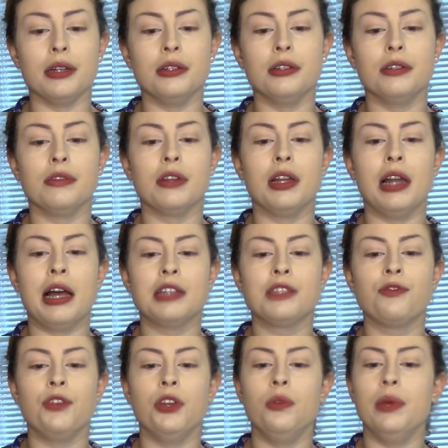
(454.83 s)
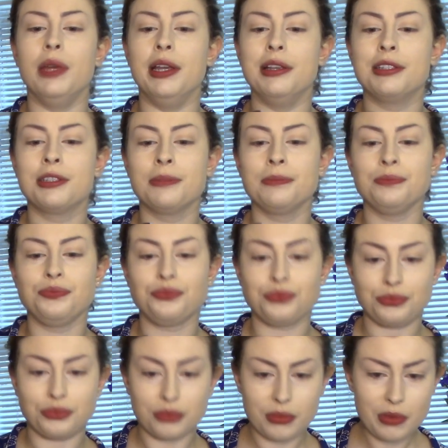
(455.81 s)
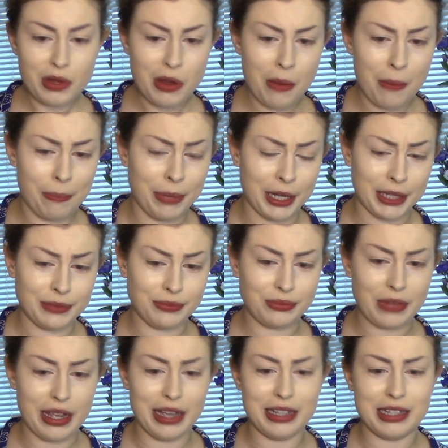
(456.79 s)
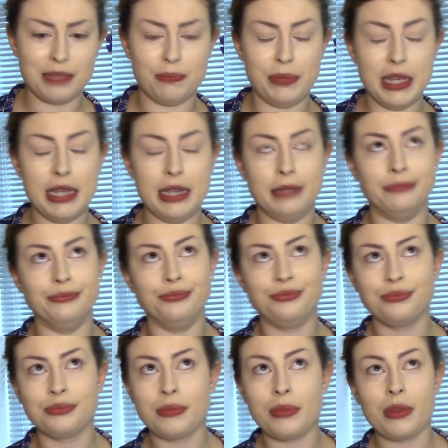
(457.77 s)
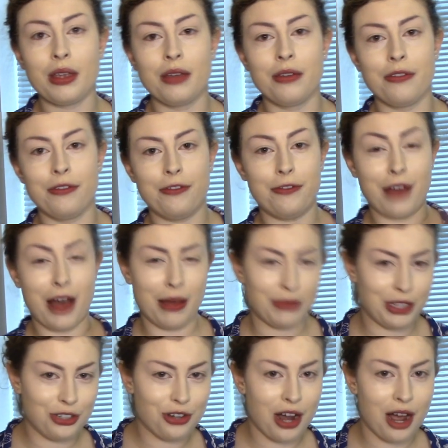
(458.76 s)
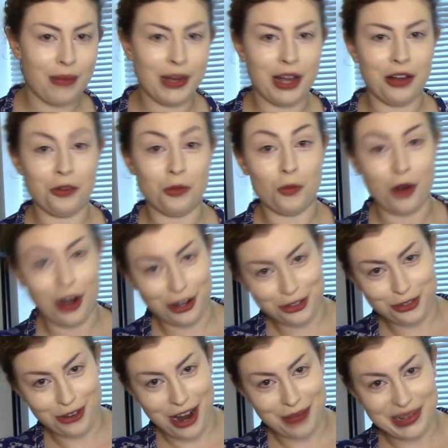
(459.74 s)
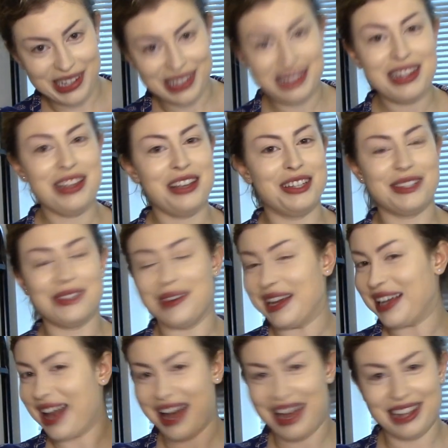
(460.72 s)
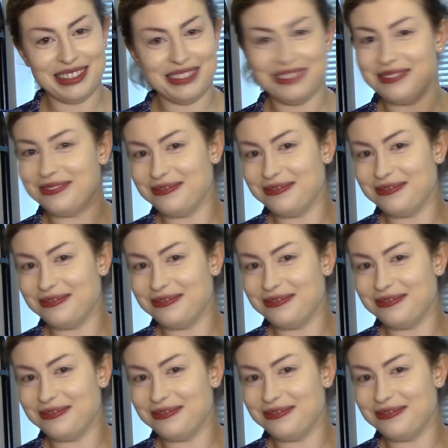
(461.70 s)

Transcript: over the last few weeks, but it's been family drama and work drama, so I can't